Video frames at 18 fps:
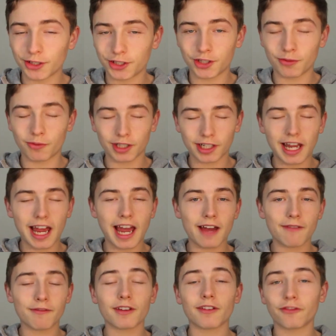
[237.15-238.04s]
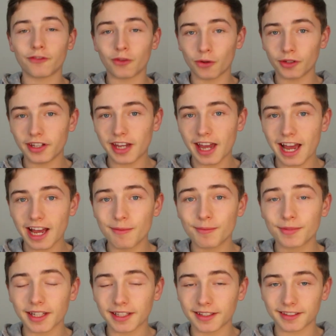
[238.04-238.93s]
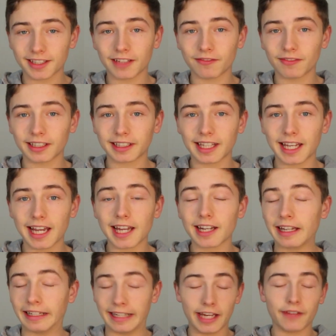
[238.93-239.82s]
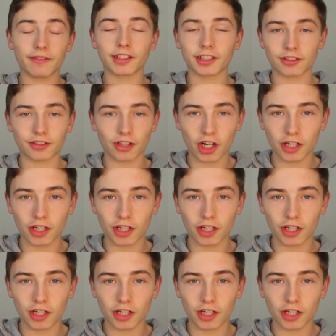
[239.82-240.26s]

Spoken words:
which you want to have for the abs and stuff like that, and even just